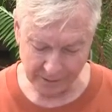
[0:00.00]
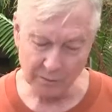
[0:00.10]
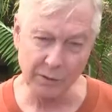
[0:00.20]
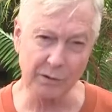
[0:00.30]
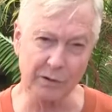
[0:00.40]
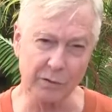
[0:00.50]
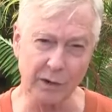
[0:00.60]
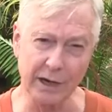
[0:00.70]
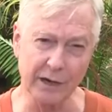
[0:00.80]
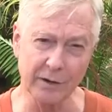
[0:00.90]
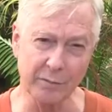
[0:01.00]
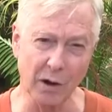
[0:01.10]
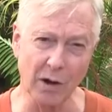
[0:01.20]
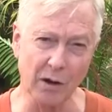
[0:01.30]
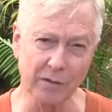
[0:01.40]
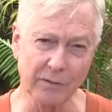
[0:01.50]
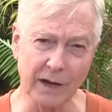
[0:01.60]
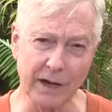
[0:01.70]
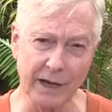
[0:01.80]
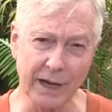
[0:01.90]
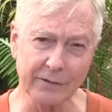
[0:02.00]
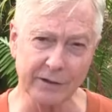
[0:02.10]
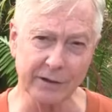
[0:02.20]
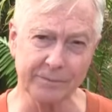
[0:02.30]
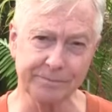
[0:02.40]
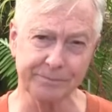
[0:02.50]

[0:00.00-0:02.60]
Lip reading: we were creating a ball of ionantha